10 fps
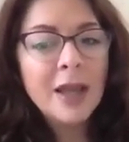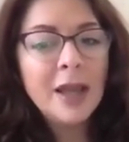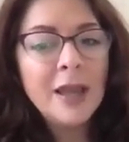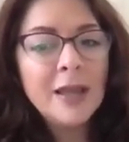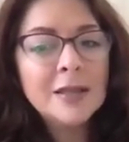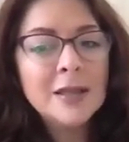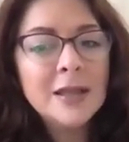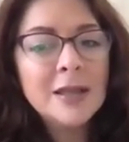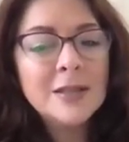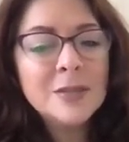And
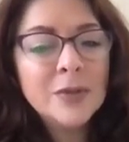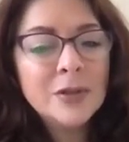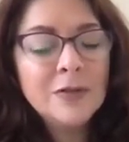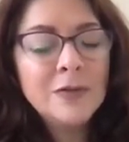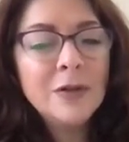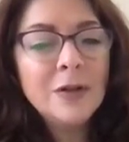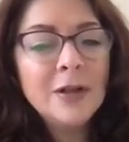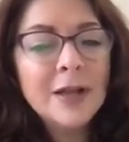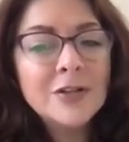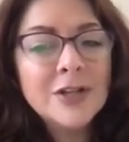in this beautiful
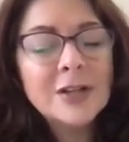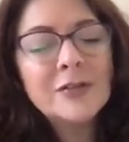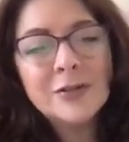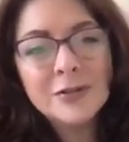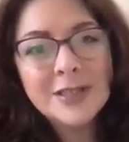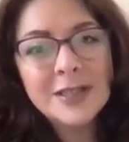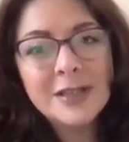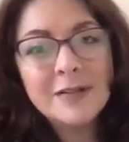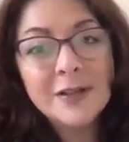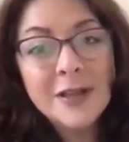energetic frequency
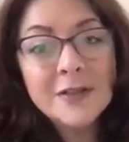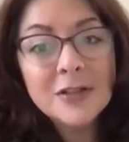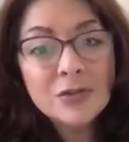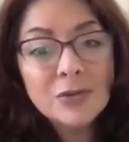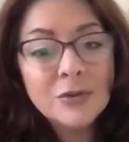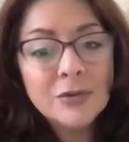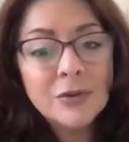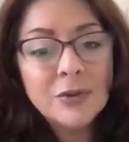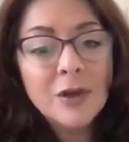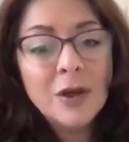of love and truth,